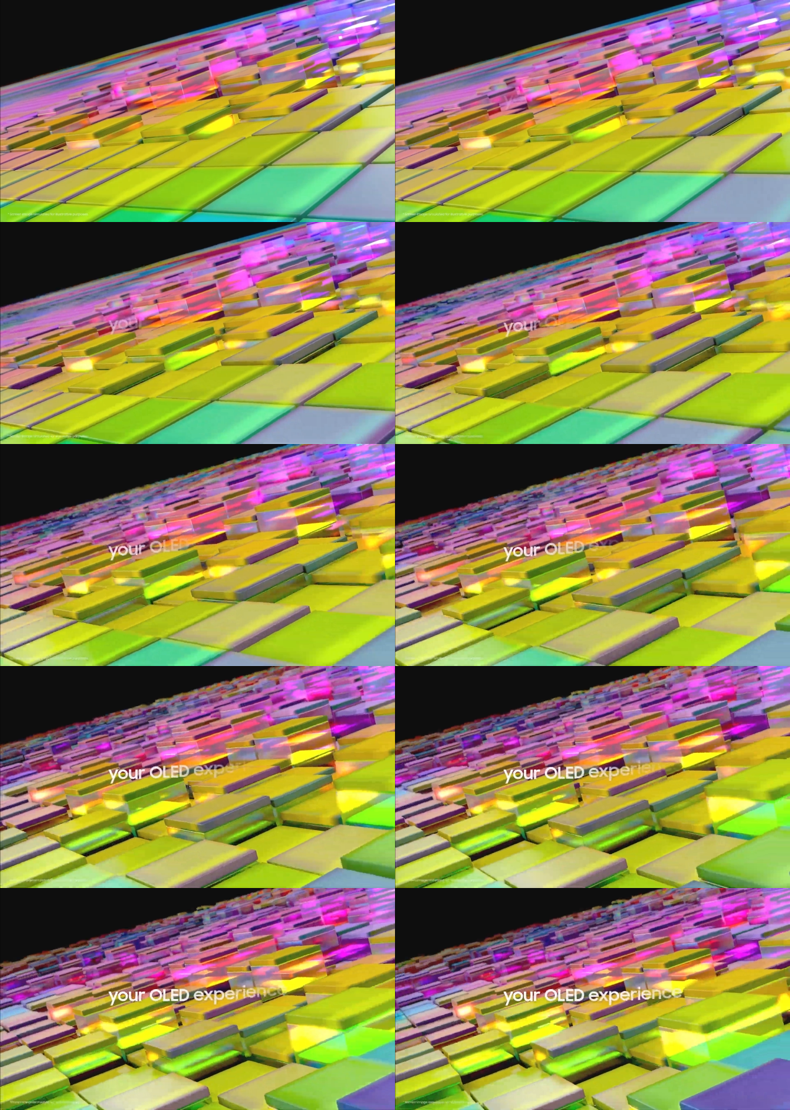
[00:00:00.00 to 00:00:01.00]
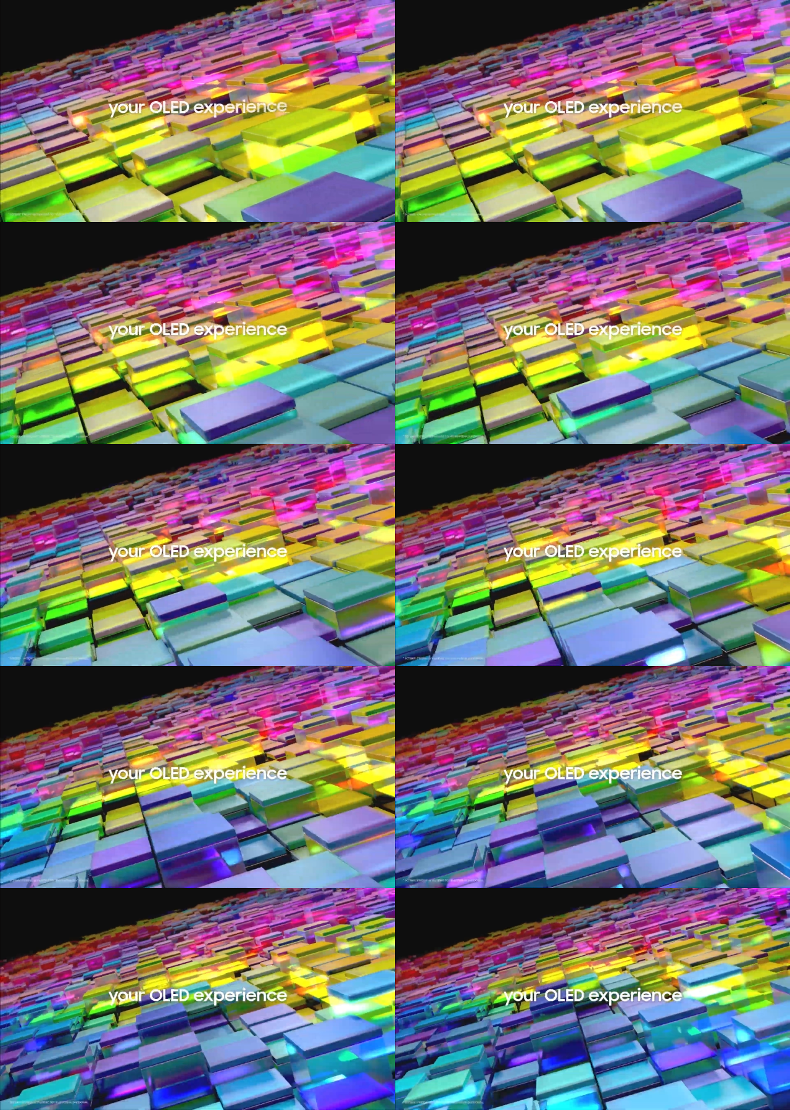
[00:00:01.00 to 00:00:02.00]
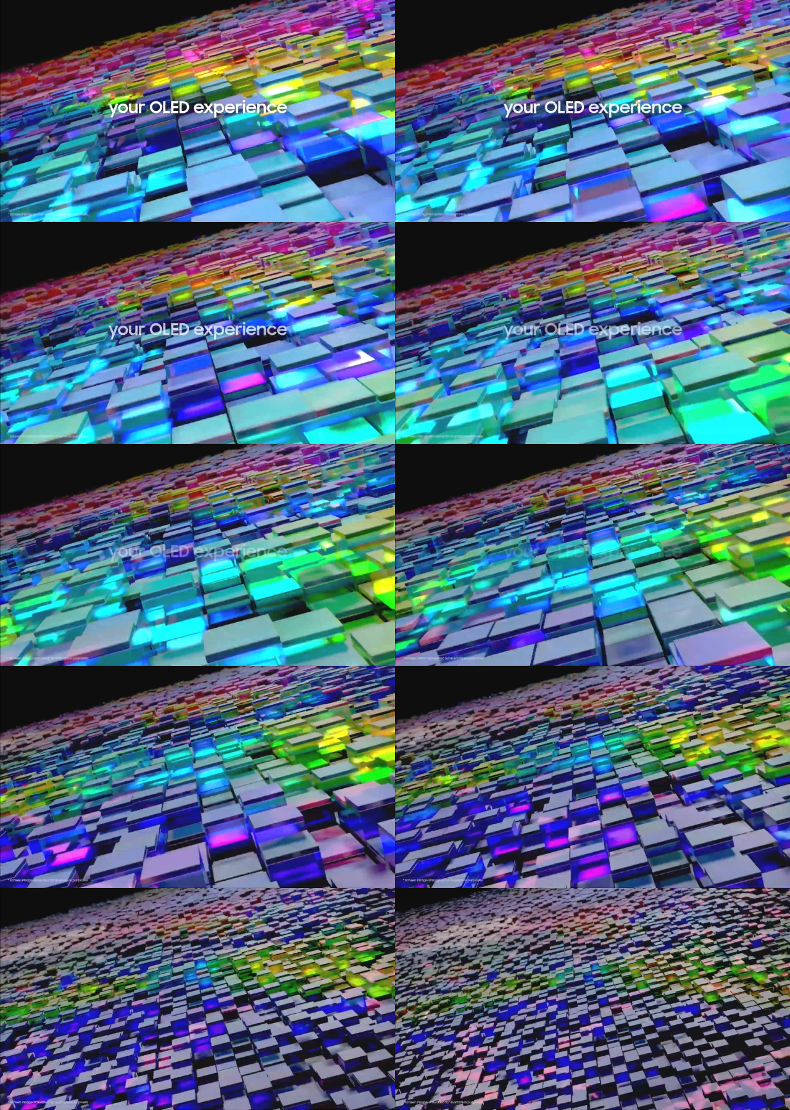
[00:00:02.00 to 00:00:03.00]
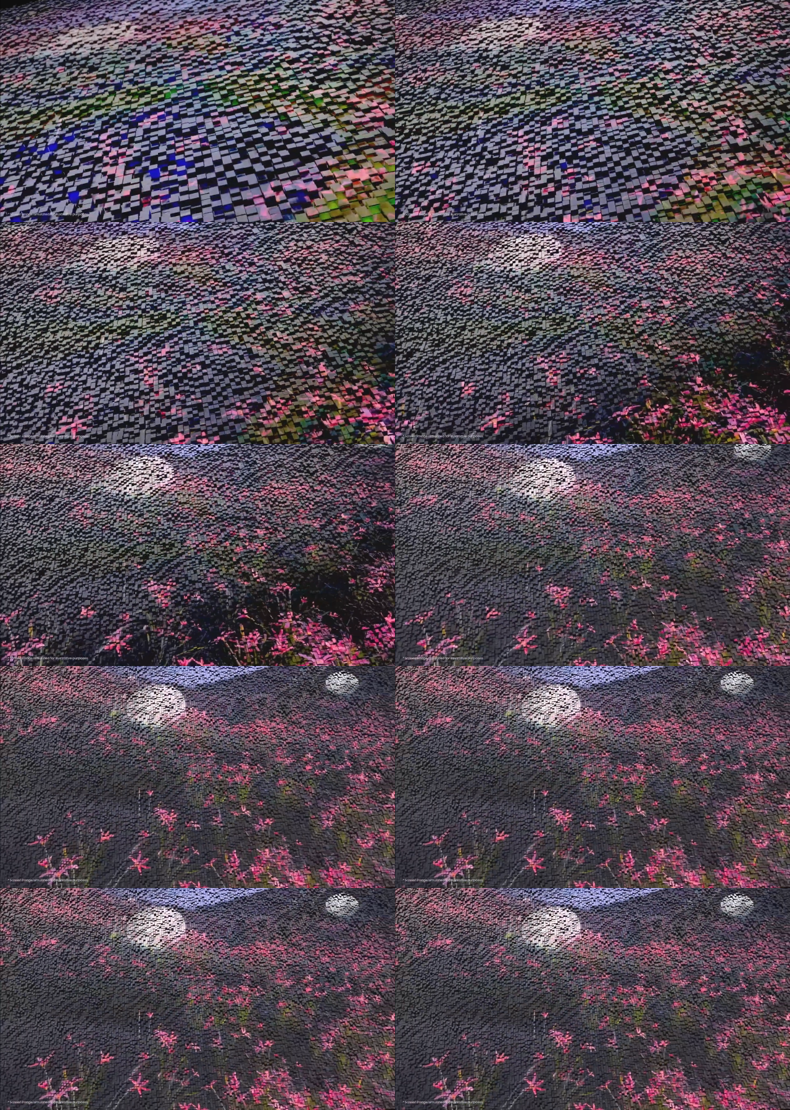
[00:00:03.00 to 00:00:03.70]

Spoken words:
No face is visible, so there are no lips to read.